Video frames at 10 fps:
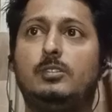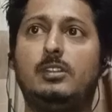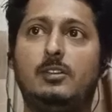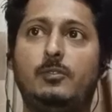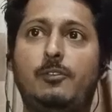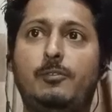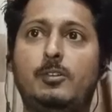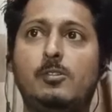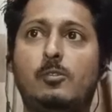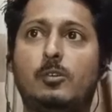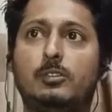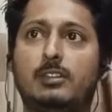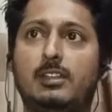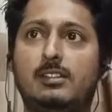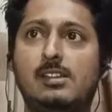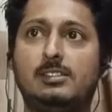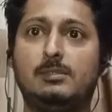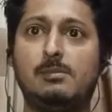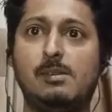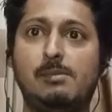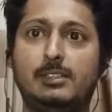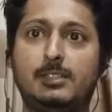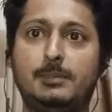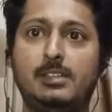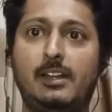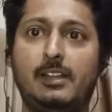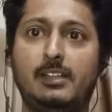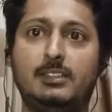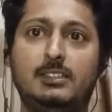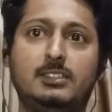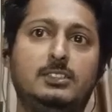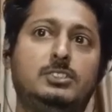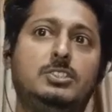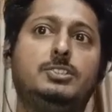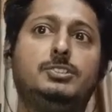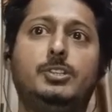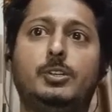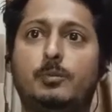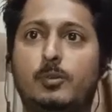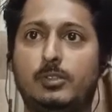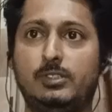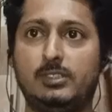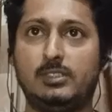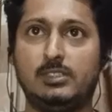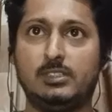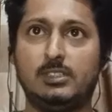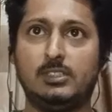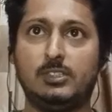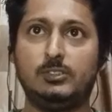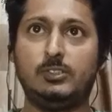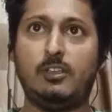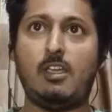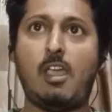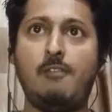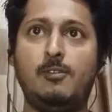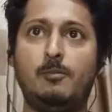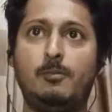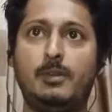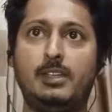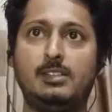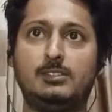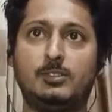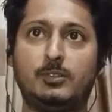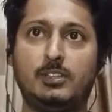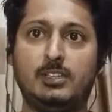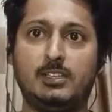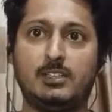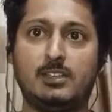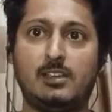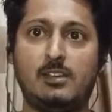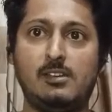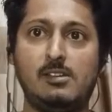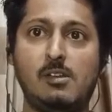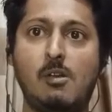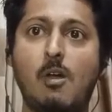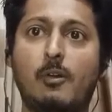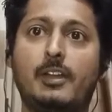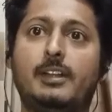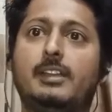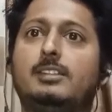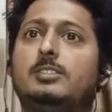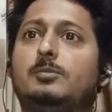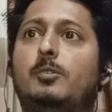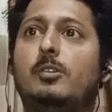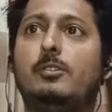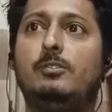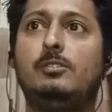now if you look closely, this bishop is hitting the g2 pawn. So if you bring this rook here, you can attack this pawn, or